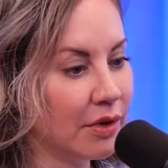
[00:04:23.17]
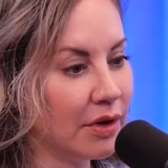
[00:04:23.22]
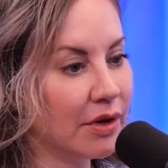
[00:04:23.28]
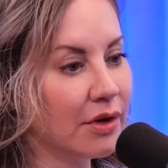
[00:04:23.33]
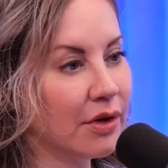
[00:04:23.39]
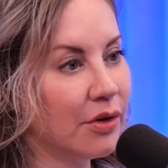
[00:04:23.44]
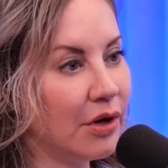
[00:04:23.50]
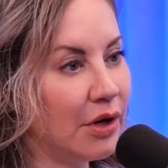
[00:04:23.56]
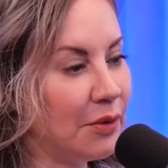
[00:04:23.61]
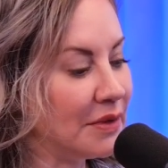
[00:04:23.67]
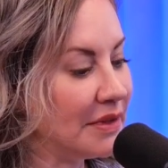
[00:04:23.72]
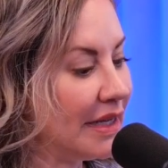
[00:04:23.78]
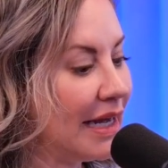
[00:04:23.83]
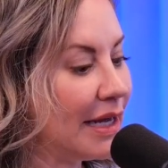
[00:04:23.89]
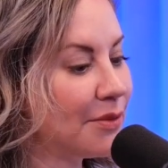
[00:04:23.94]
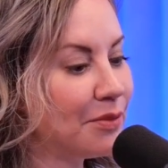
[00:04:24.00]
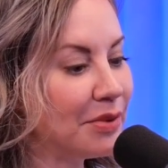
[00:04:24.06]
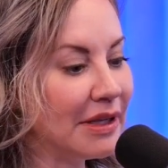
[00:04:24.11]
it was
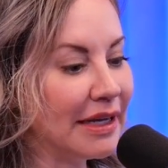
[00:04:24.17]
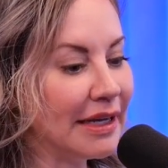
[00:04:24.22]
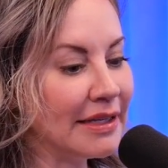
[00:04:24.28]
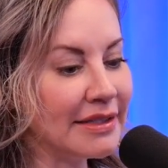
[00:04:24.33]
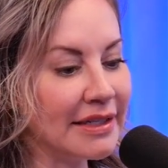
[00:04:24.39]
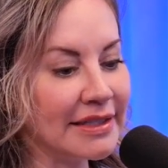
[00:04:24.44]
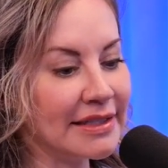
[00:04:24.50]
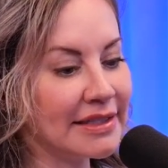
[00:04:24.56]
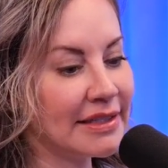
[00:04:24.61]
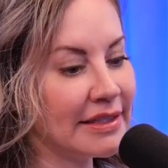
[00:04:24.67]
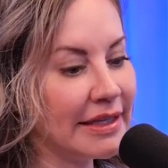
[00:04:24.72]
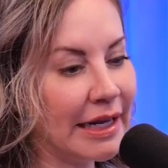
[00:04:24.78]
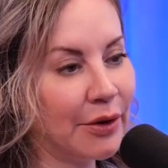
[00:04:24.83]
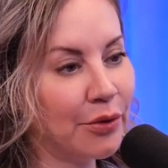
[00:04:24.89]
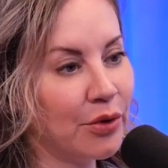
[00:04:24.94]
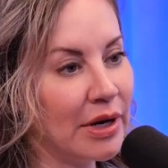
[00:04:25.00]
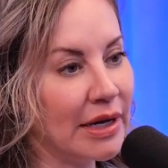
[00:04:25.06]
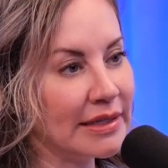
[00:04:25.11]
in place, it's
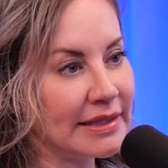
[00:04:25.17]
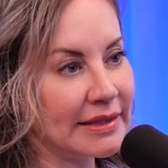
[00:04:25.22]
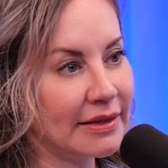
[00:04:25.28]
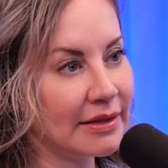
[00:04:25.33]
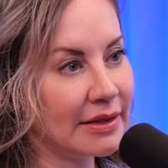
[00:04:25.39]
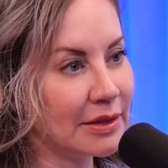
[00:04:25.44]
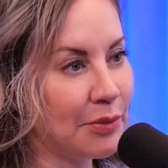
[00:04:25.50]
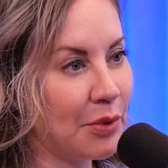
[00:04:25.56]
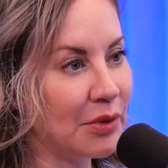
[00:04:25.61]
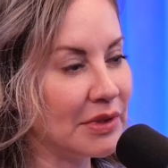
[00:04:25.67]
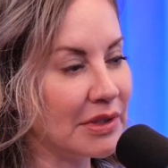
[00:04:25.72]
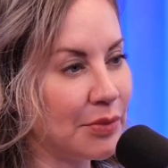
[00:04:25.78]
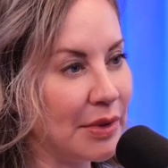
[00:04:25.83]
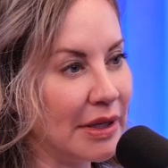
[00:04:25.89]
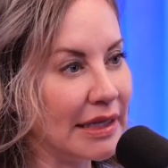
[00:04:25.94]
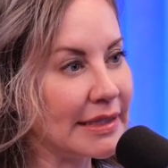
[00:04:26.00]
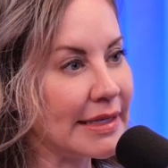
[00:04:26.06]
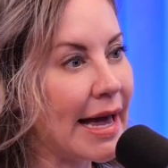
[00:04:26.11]
sitting where it's supposed to
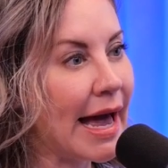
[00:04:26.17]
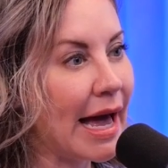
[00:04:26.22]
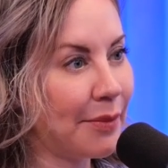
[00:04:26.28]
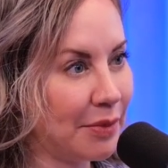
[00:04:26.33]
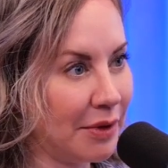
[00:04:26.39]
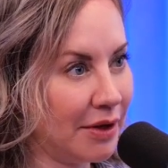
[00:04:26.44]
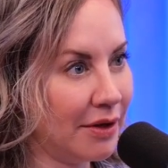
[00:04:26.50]
be, it's happy.